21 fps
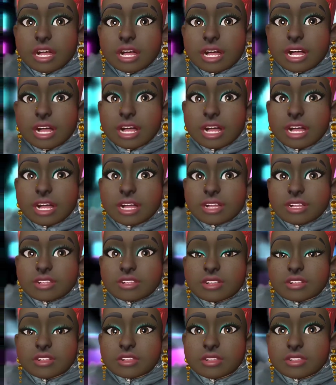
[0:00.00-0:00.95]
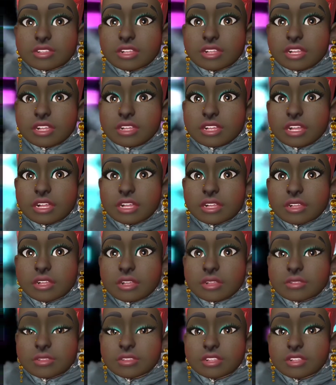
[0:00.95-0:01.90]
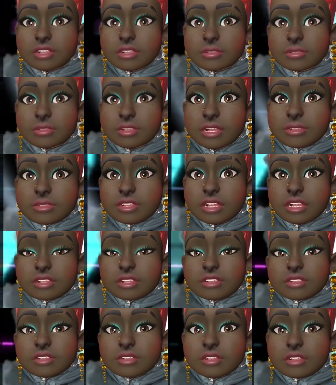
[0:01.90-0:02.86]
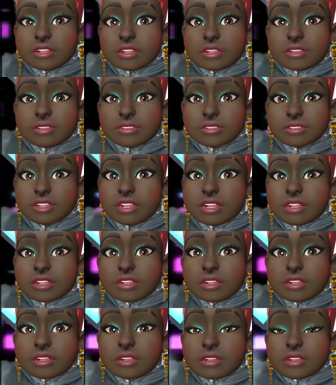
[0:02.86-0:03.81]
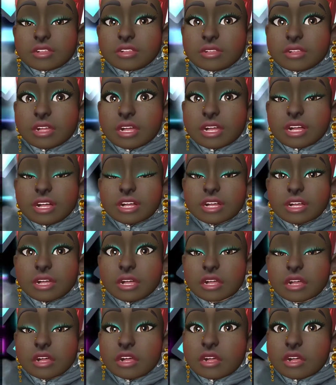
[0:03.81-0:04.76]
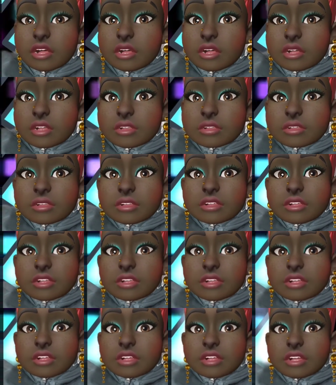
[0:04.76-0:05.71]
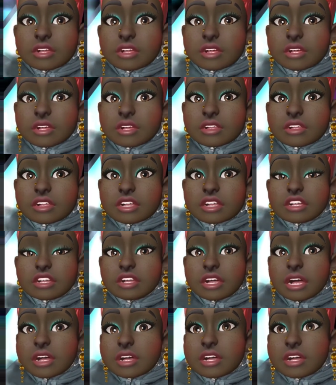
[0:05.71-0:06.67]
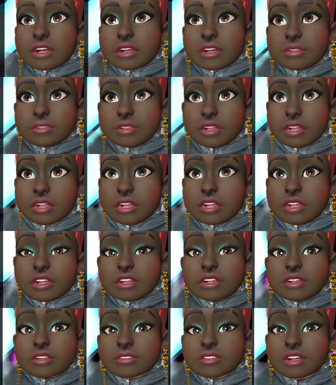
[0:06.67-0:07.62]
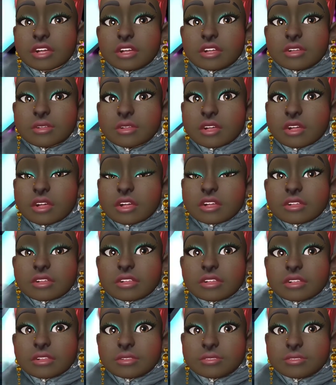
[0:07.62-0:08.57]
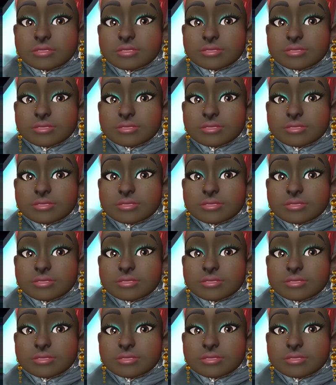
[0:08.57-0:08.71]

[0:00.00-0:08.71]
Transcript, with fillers: I don't think that her getting baptized is going to affect her at all. Just like it really didn't affect Prince.